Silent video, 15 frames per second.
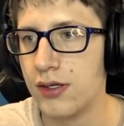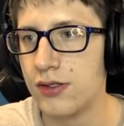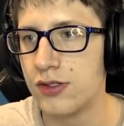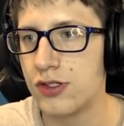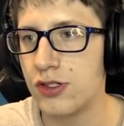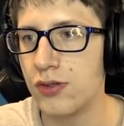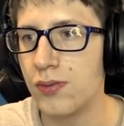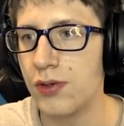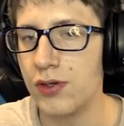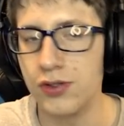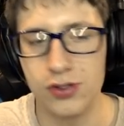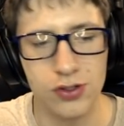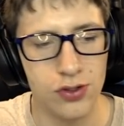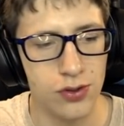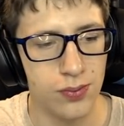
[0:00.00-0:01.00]
super
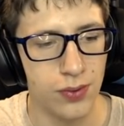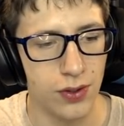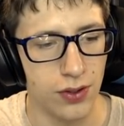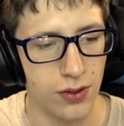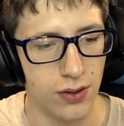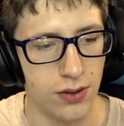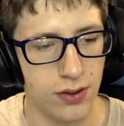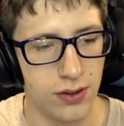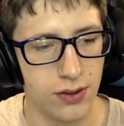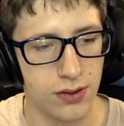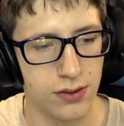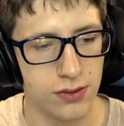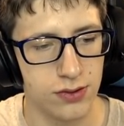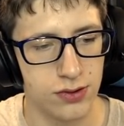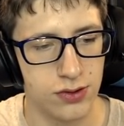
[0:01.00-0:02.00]
duper
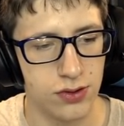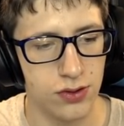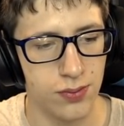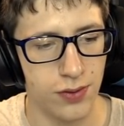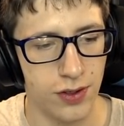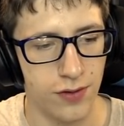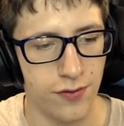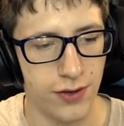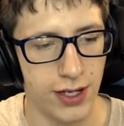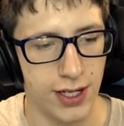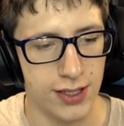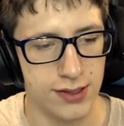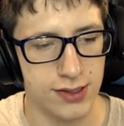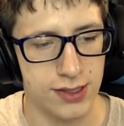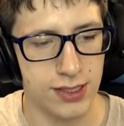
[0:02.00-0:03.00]
duper fast.